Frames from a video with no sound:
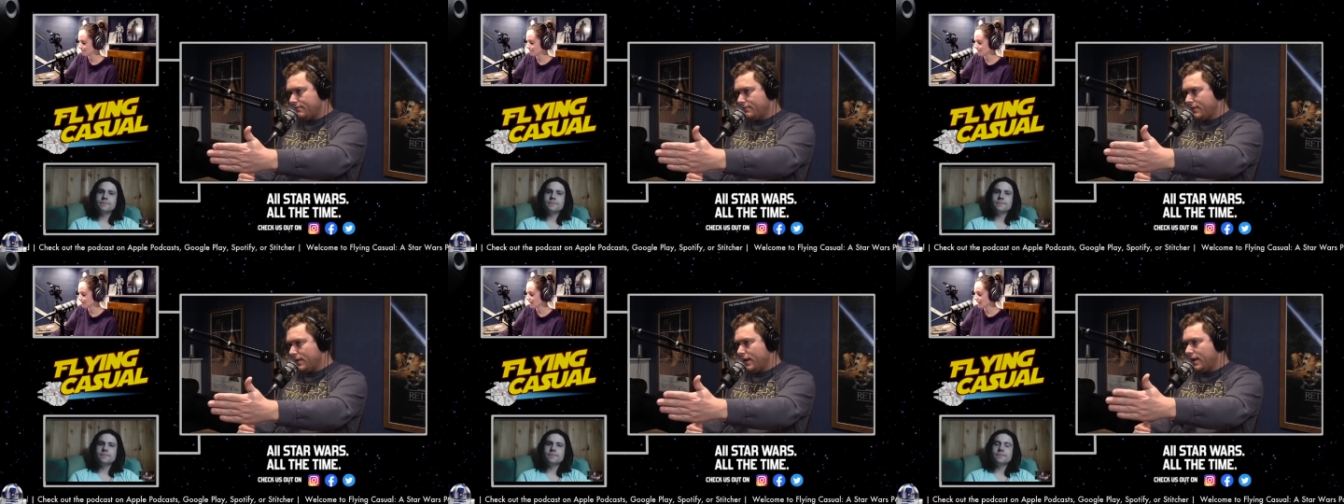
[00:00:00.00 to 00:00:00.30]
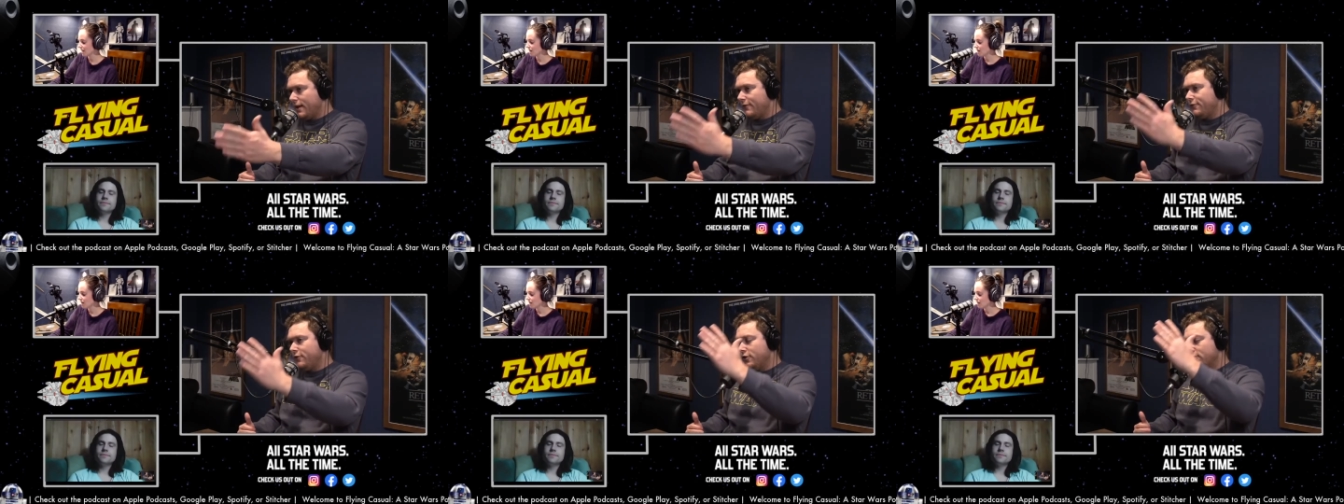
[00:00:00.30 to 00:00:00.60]

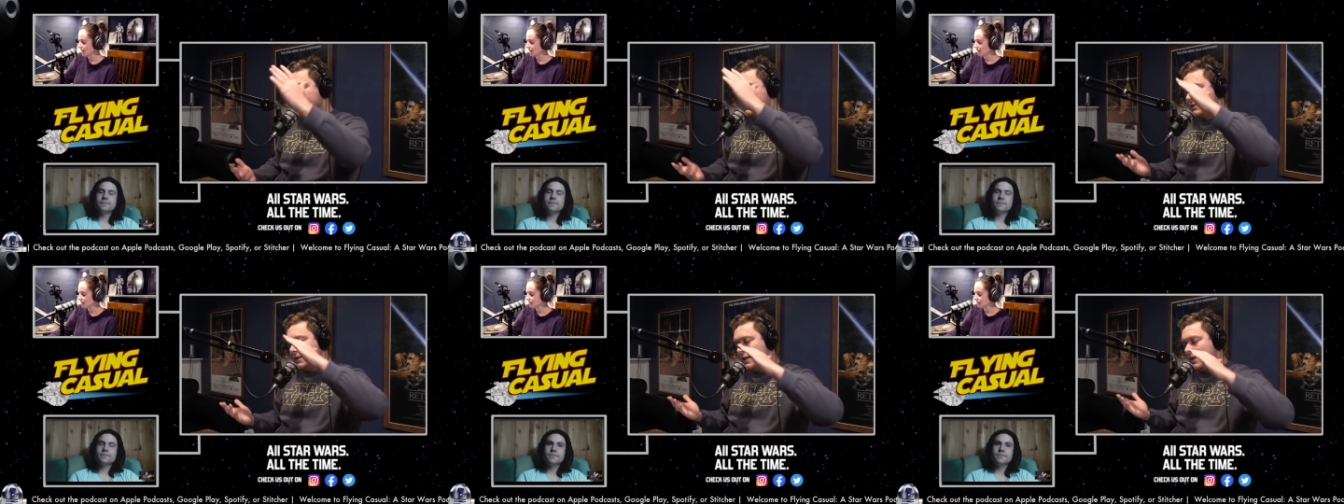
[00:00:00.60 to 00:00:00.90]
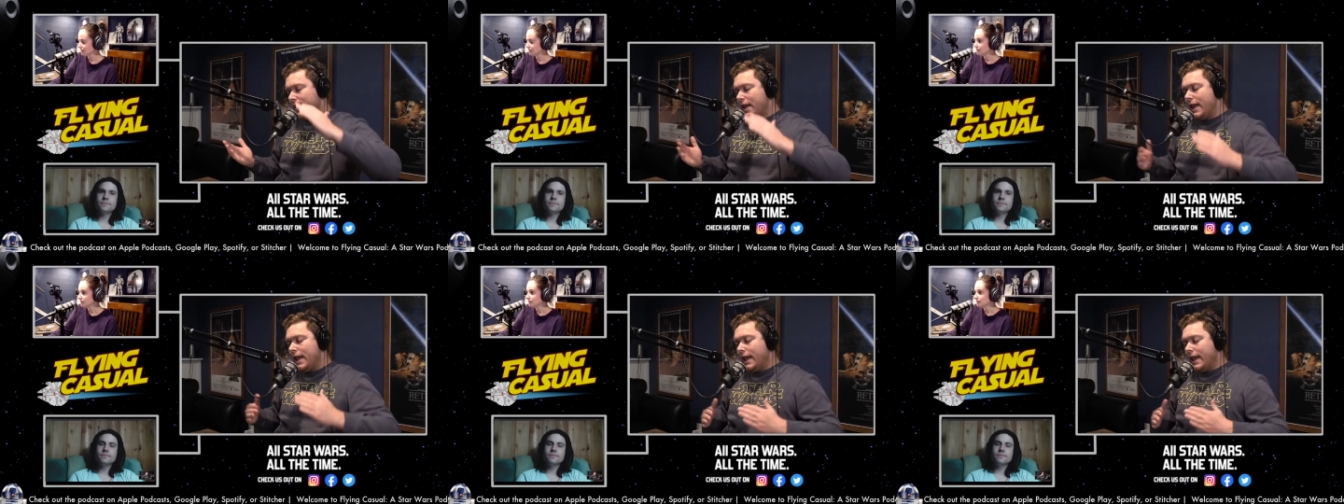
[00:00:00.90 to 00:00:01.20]
If
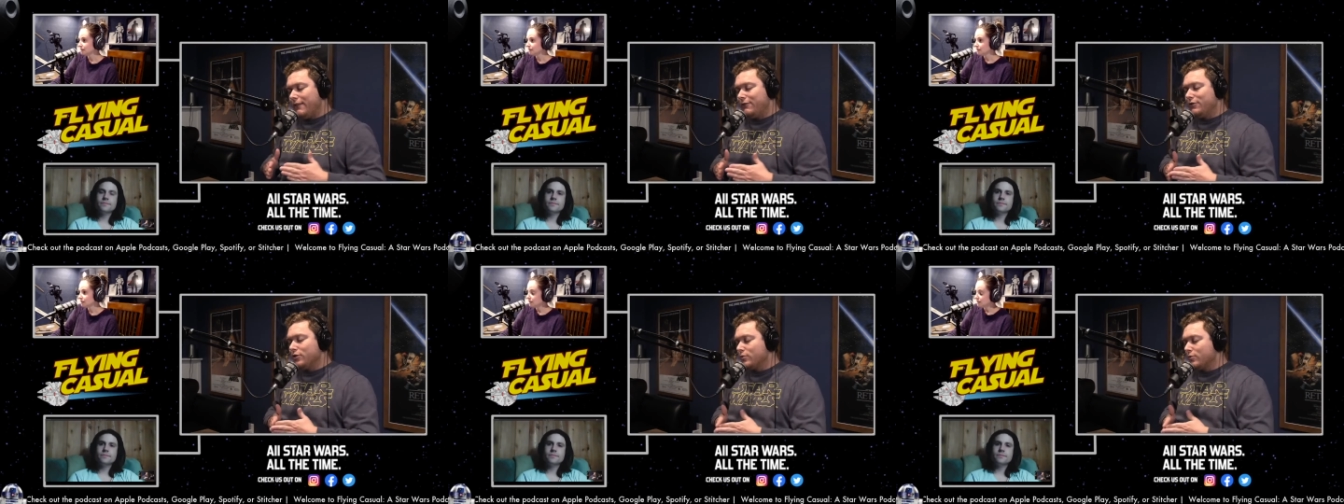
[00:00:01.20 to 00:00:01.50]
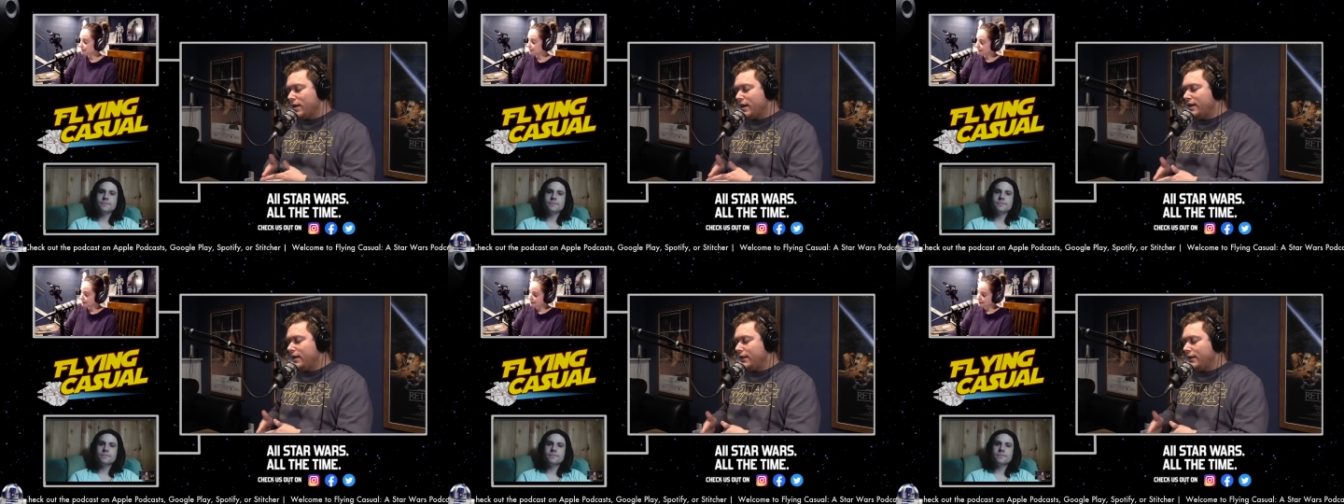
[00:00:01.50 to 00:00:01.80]
you're
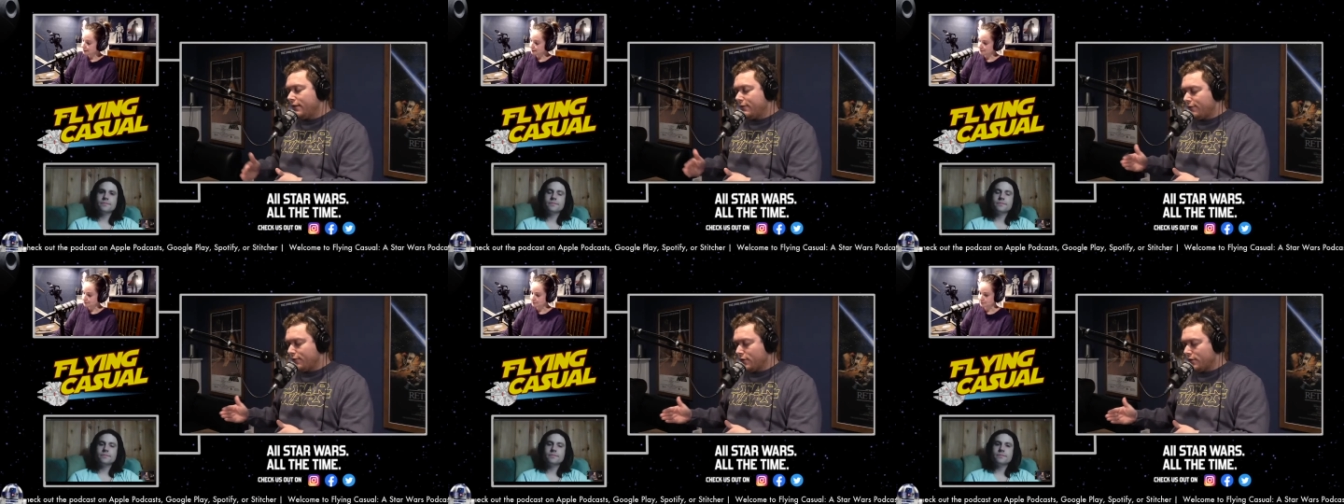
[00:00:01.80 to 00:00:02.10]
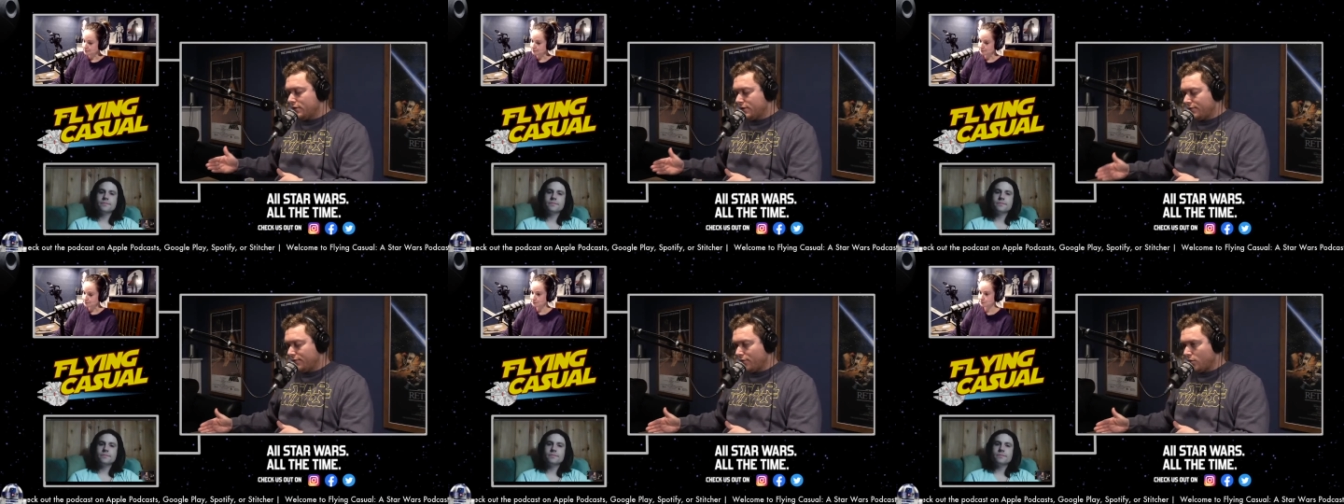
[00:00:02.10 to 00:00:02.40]
rating the
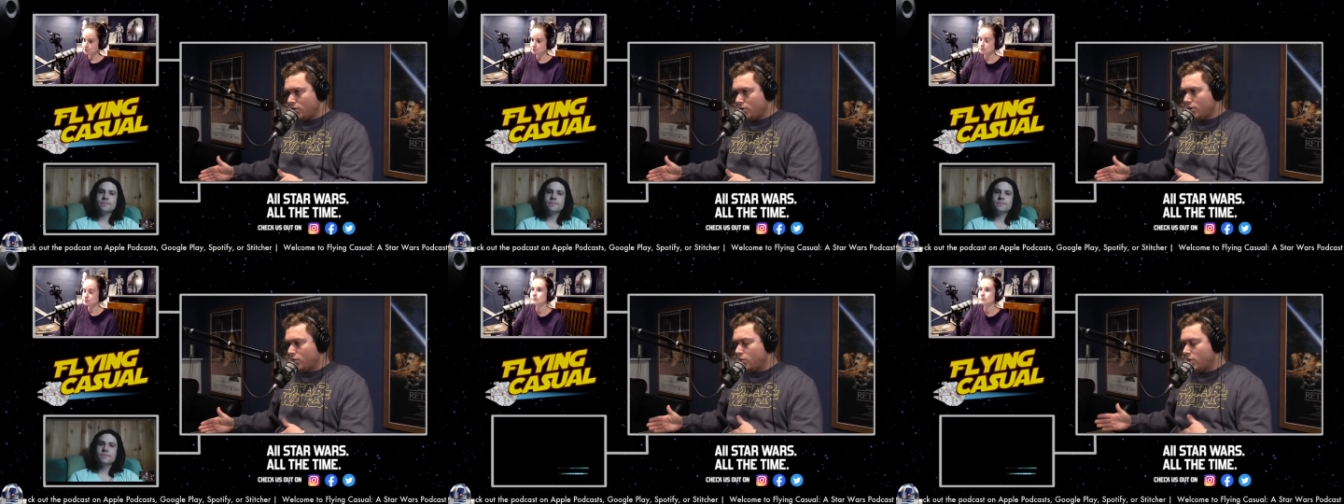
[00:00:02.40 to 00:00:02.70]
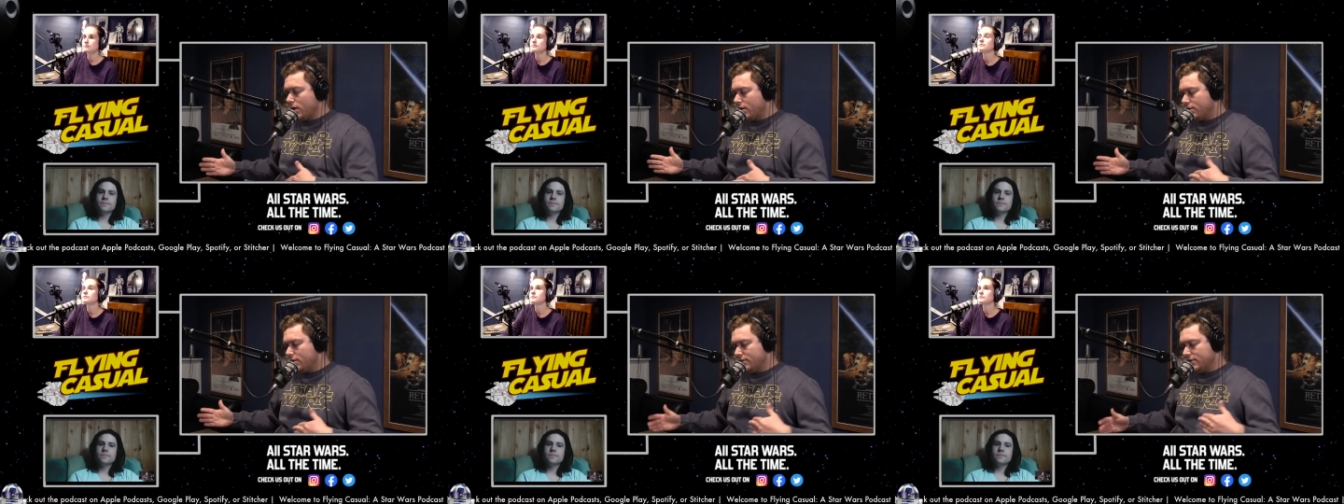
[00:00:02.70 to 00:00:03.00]
first four,
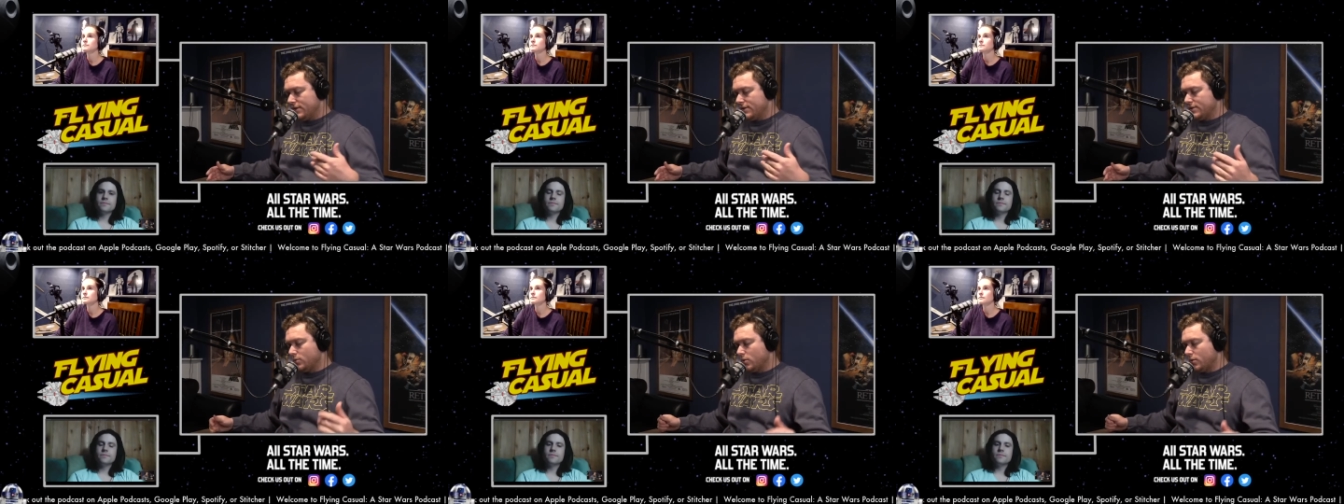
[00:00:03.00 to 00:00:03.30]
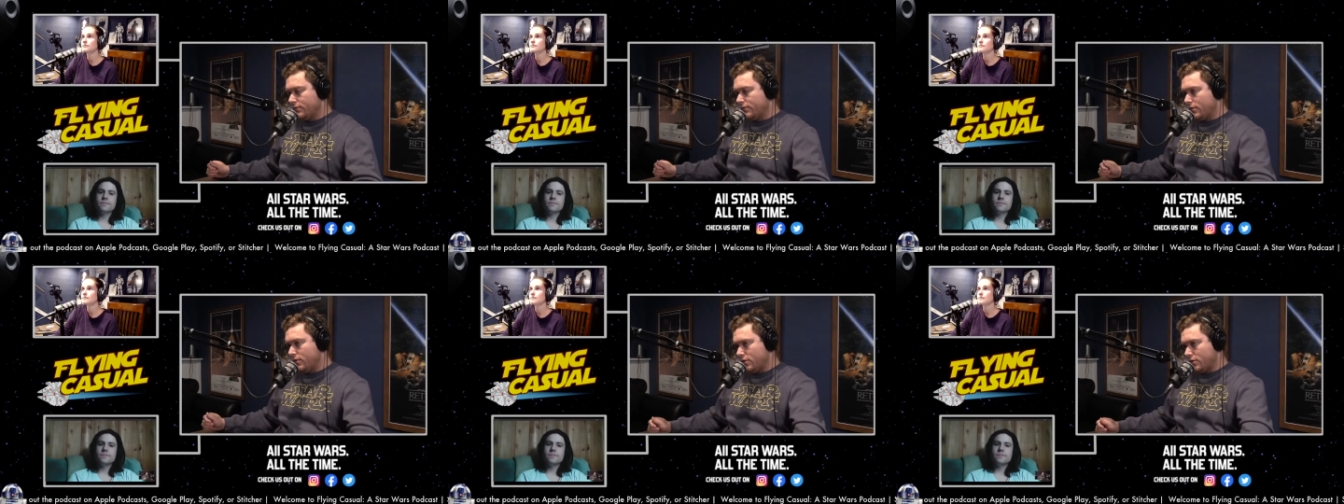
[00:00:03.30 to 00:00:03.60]
where does this one
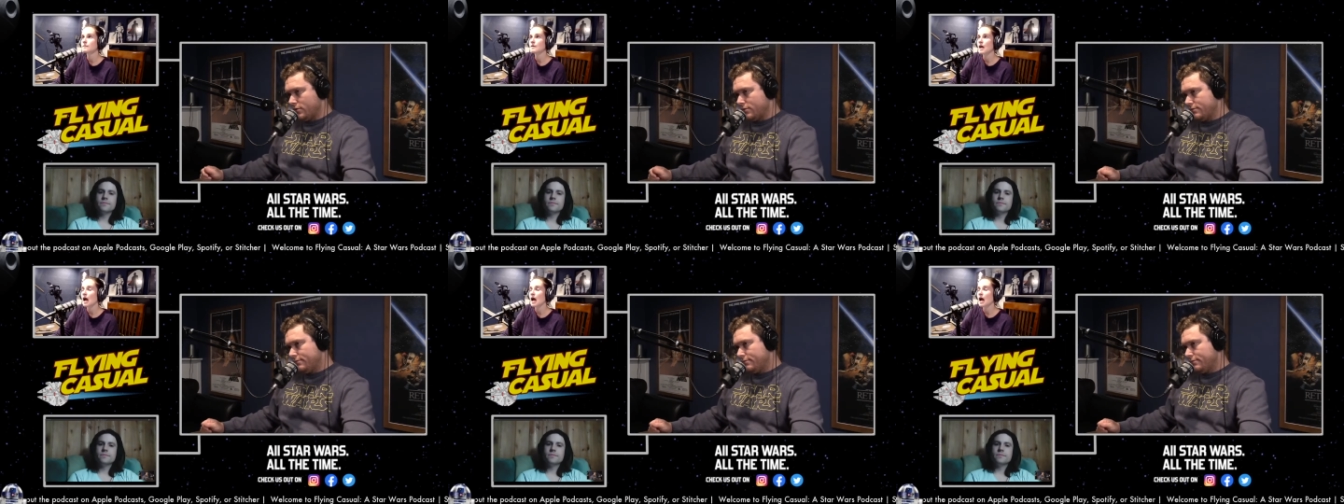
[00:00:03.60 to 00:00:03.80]
fall?